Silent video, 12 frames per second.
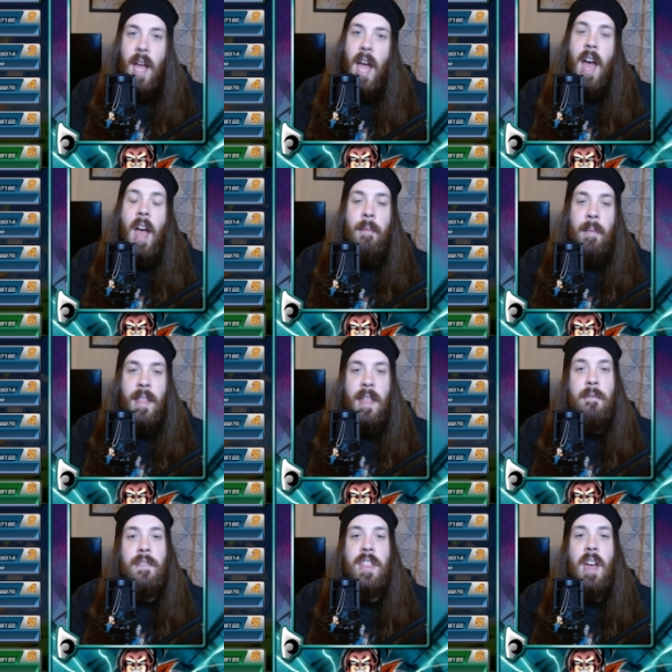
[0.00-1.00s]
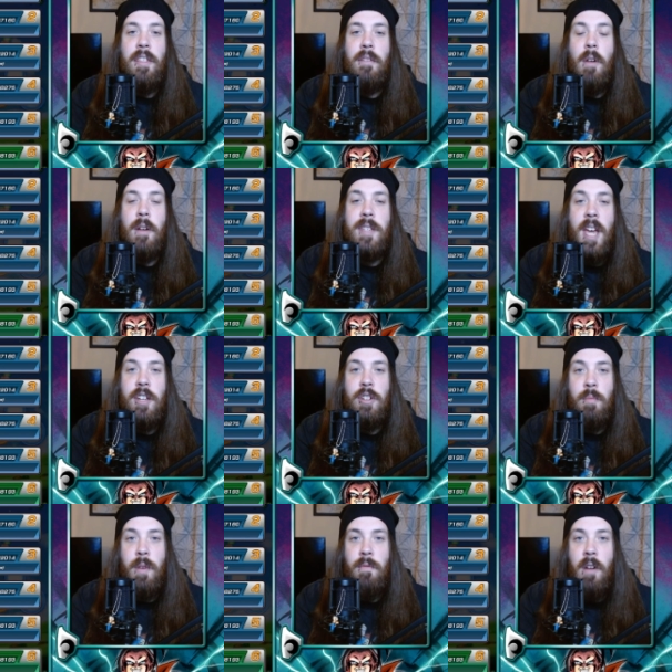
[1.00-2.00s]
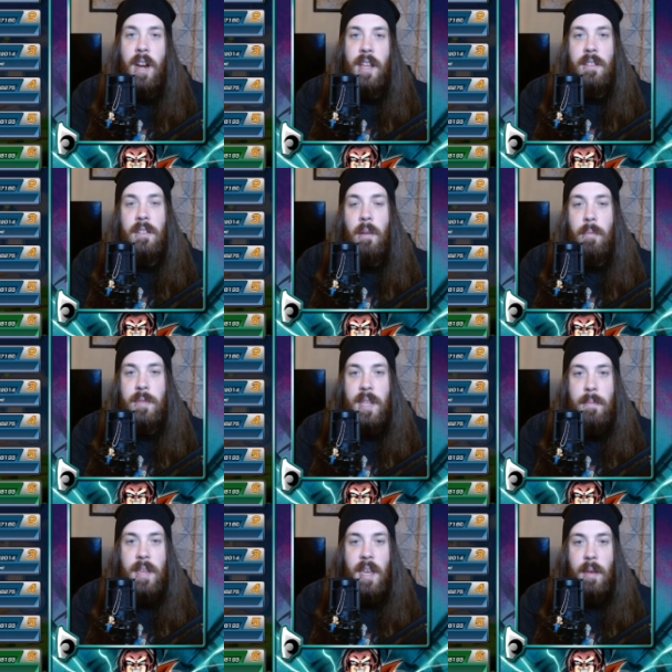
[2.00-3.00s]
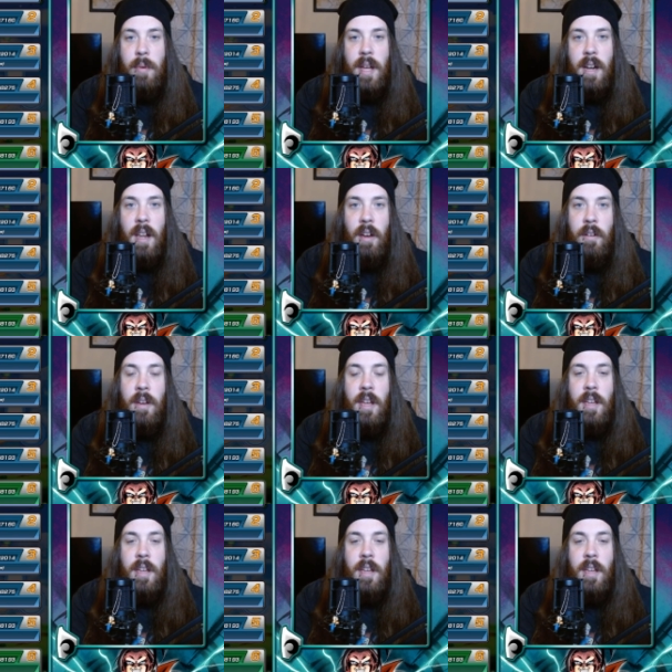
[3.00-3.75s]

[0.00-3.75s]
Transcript: Um, and then for the other rotation, we're running the double Demon King Piccolo,